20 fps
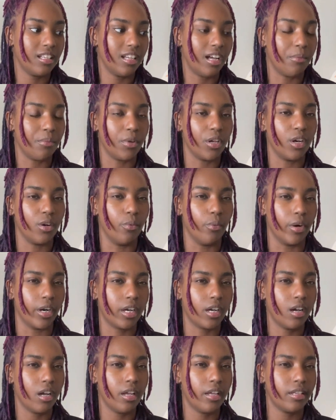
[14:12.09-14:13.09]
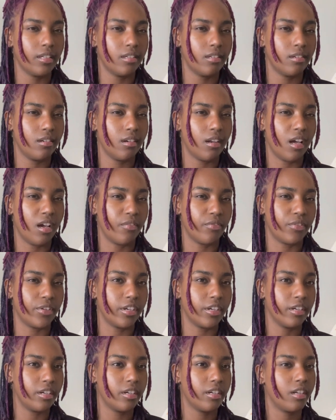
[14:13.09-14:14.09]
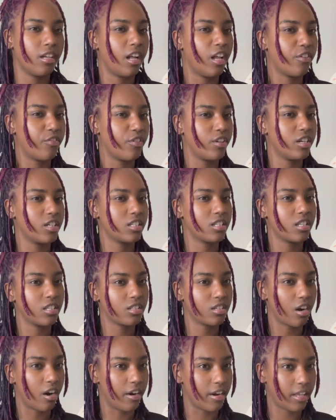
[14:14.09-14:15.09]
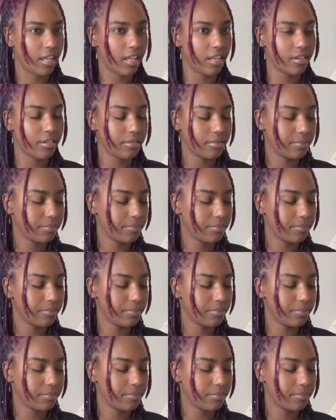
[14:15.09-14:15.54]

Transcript: I'm gonna work on after I finish this cardigan.